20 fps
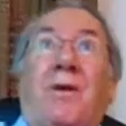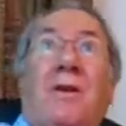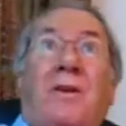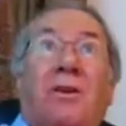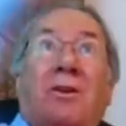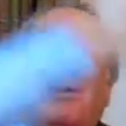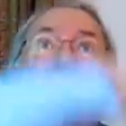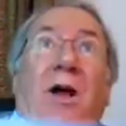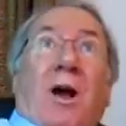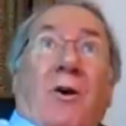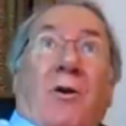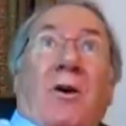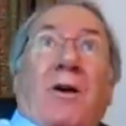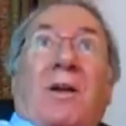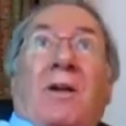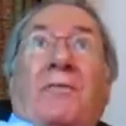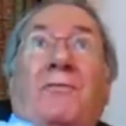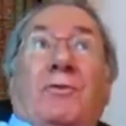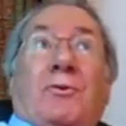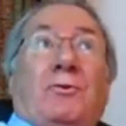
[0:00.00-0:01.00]
You know,
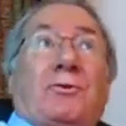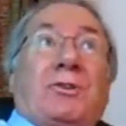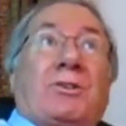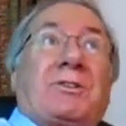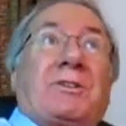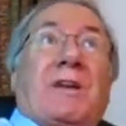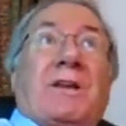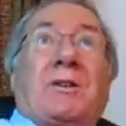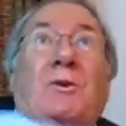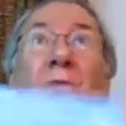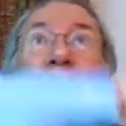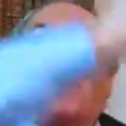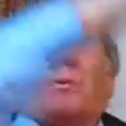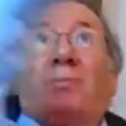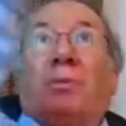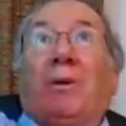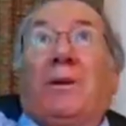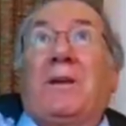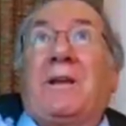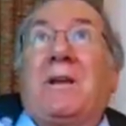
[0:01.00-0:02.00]
if you just say the word
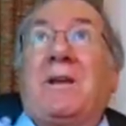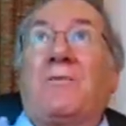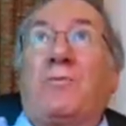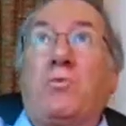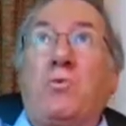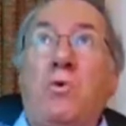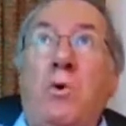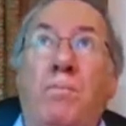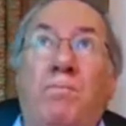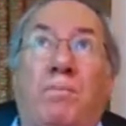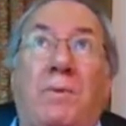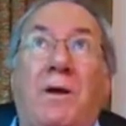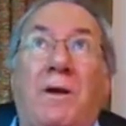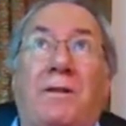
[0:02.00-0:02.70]
believe, whoop,